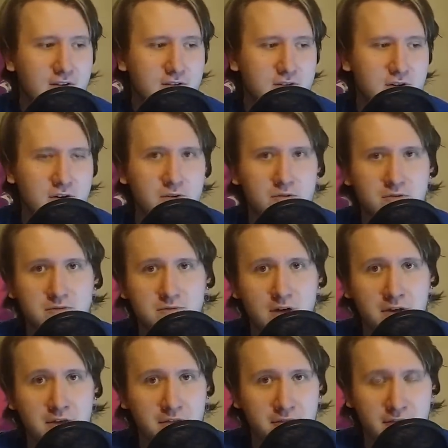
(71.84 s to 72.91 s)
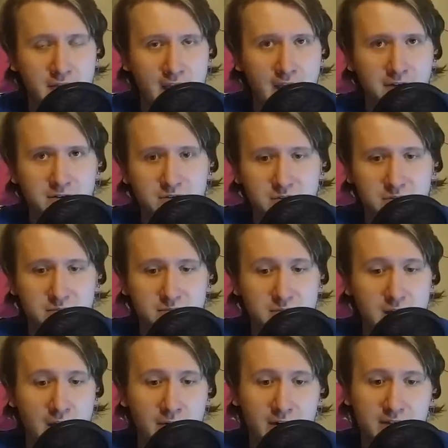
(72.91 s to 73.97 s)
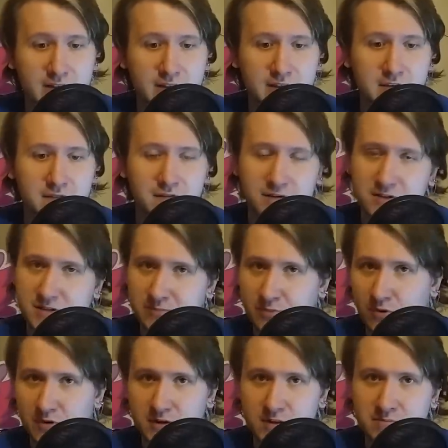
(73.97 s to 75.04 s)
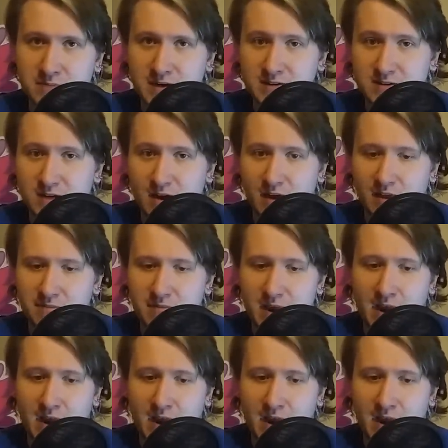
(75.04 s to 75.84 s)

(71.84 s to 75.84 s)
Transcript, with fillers: So, other than that, I want to thank you for your support in the meantime,